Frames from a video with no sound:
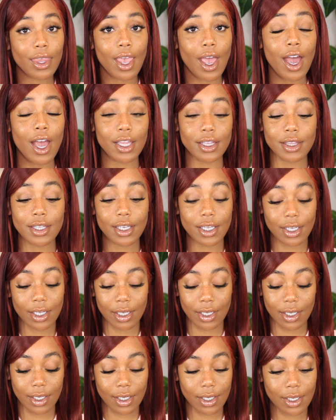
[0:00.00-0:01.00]
I
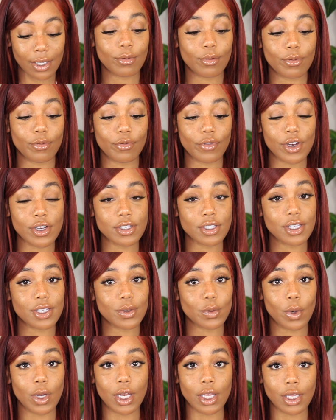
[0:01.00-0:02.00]
think versus
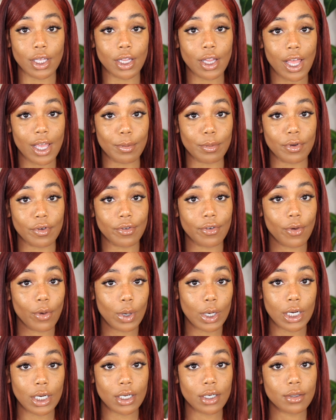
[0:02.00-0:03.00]
what it looked like
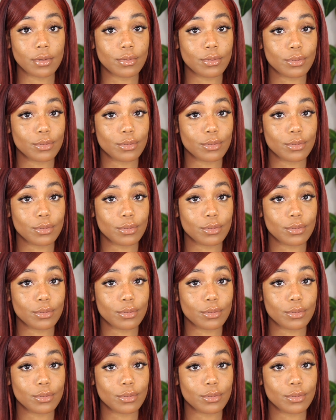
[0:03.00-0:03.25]
before,